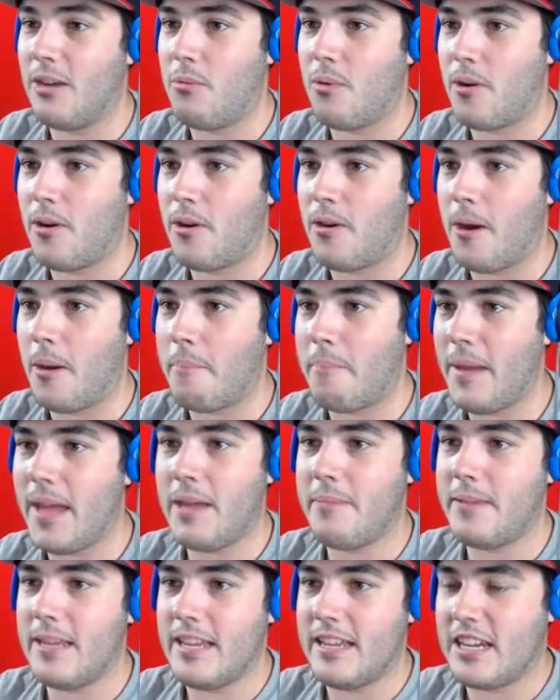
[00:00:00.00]
we're a
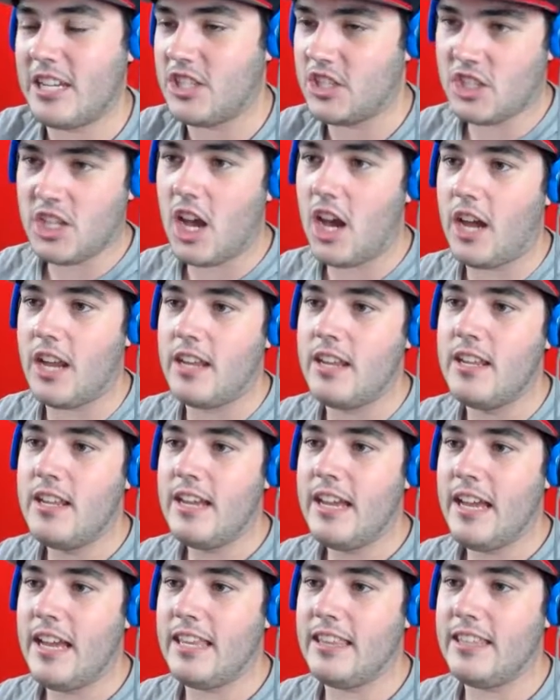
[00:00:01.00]
baby and a son,
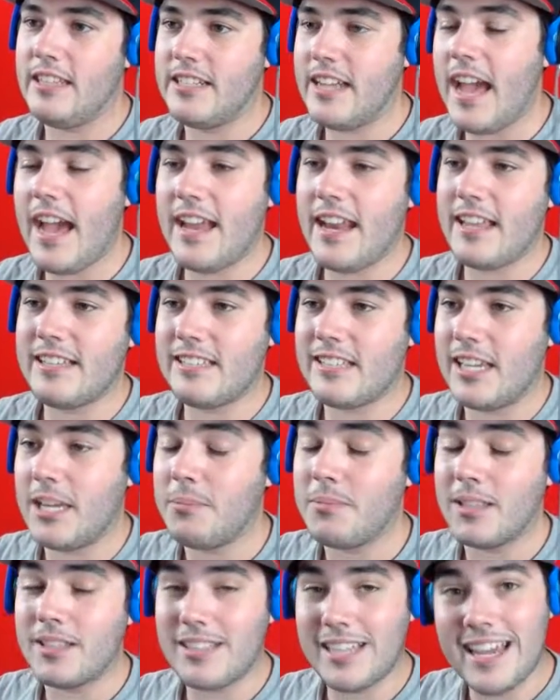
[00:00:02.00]
and the dad has to keep
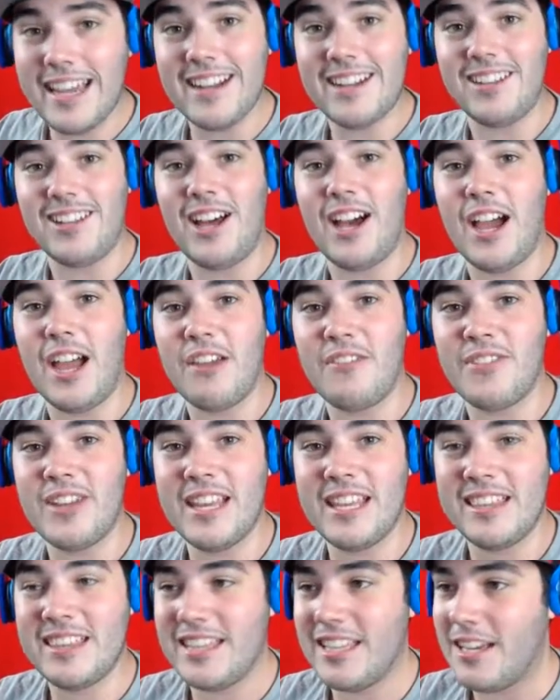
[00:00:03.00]
the kid alive,
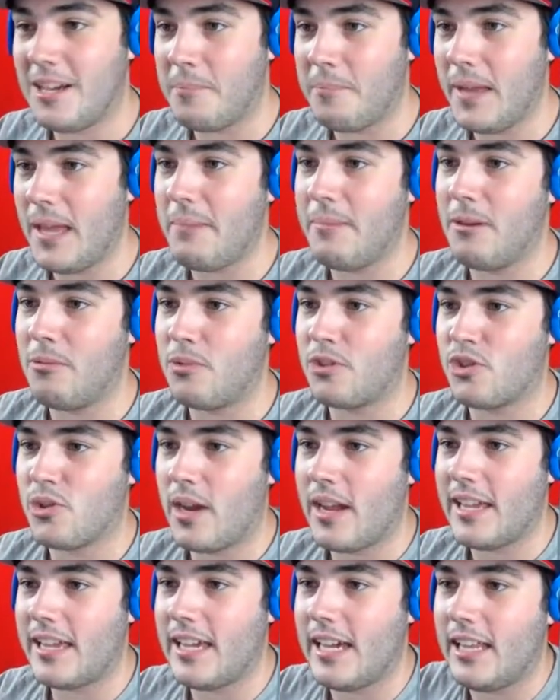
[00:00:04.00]
and the baby will
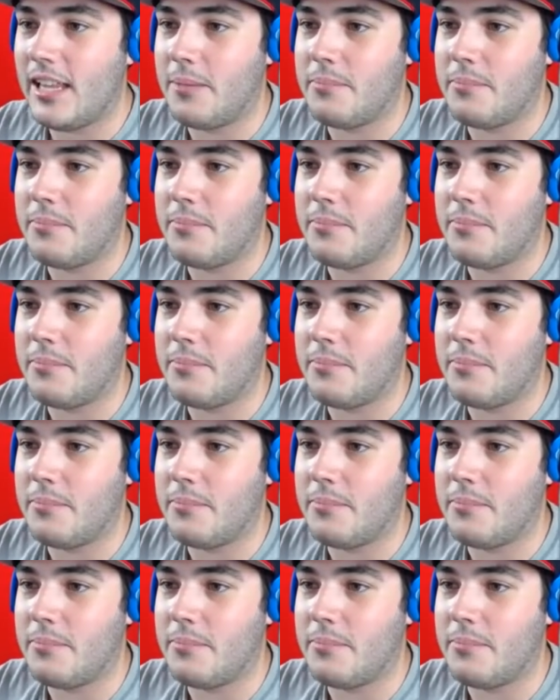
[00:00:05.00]
try and kill